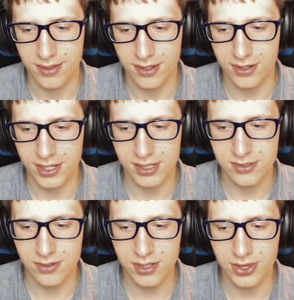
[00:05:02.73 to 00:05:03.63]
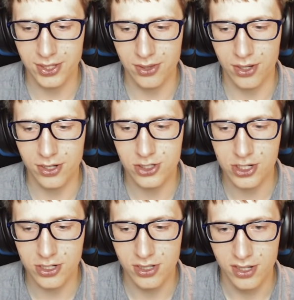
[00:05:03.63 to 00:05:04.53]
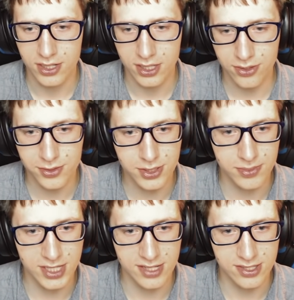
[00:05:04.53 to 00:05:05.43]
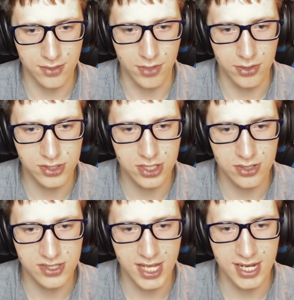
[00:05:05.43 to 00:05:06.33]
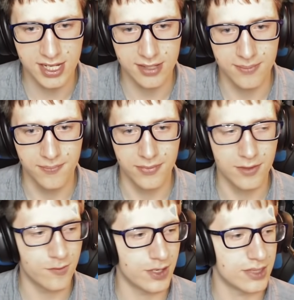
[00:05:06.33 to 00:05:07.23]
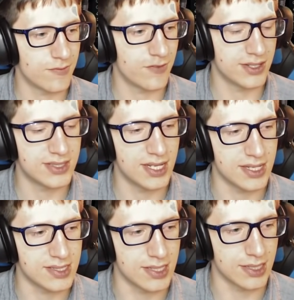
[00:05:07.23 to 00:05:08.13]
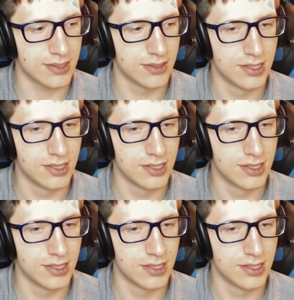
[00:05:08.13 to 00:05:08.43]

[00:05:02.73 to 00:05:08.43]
Okay, is there anything larger? throw some Tesla Roadsters at it. Fan fantastic.